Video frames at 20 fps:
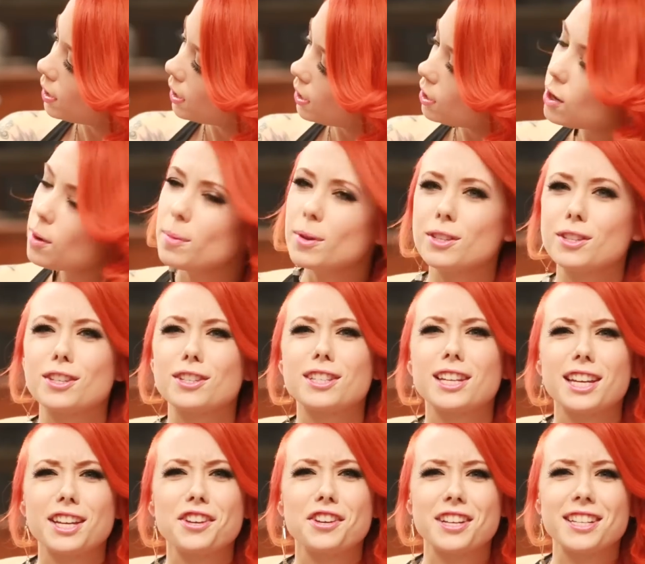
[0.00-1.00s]
It almost looks
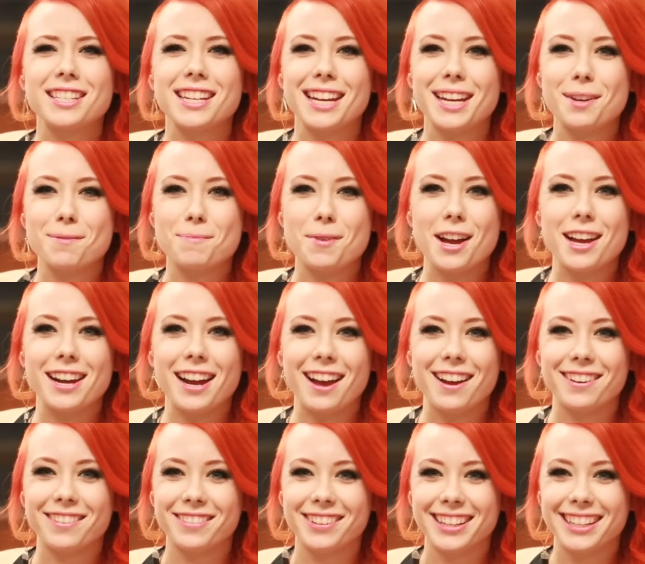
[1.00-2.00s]
like you could take a bite
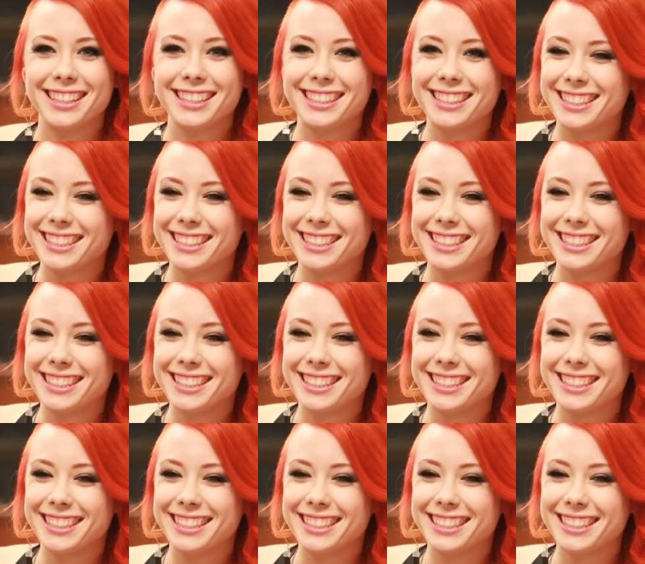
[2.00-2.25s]
out of it.